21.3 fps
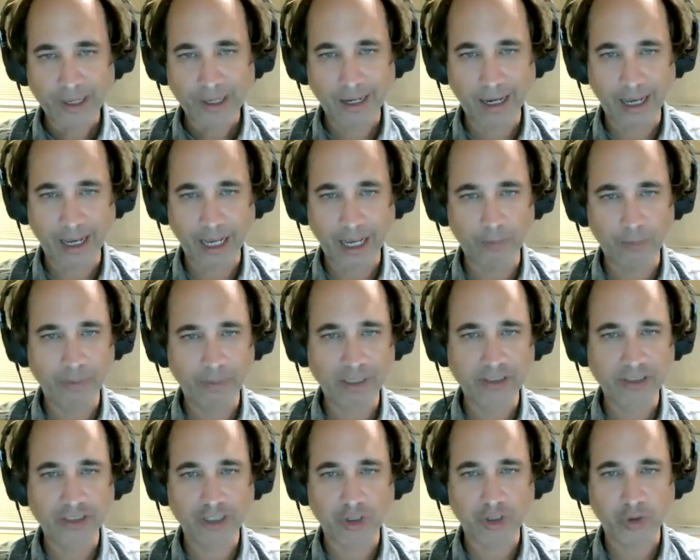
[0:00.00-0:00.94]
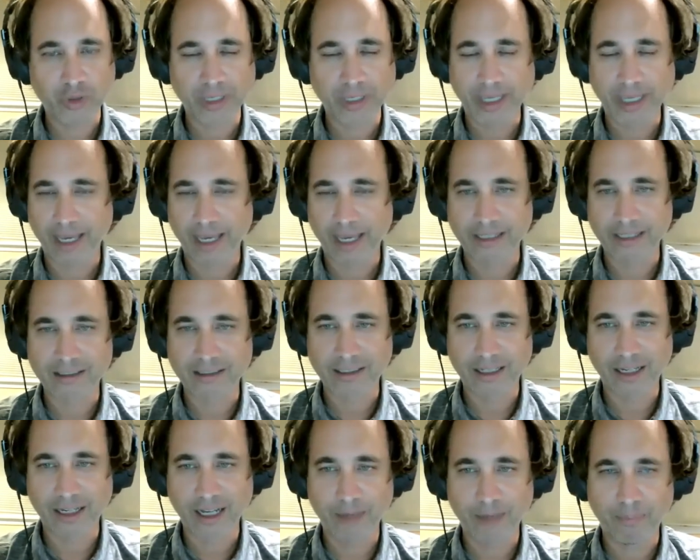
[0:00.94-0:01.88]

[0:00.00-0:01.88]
uh, helping to create uh,